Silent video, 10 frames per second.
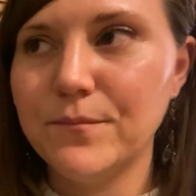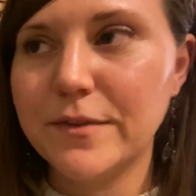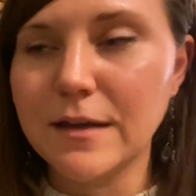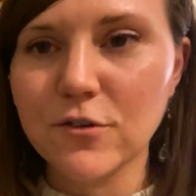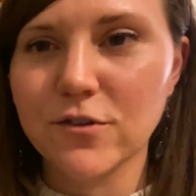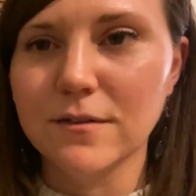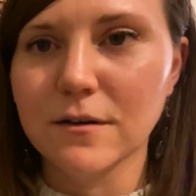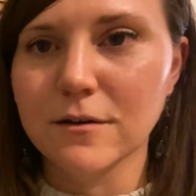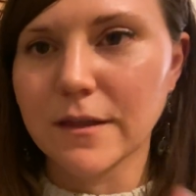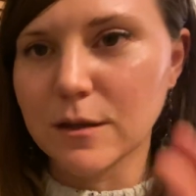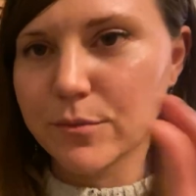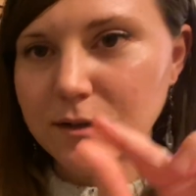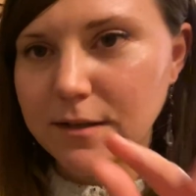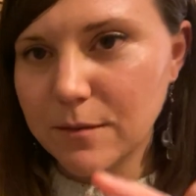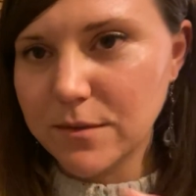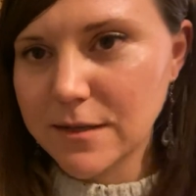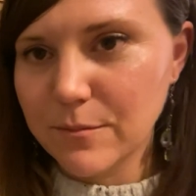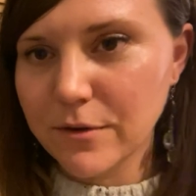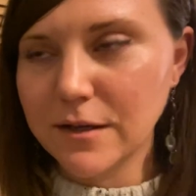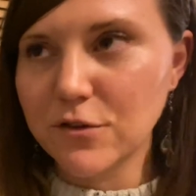sections are, and then I'll put a
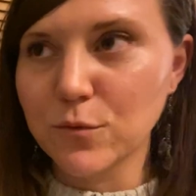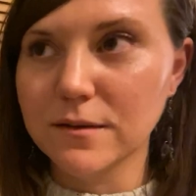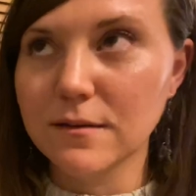timestamp on each one.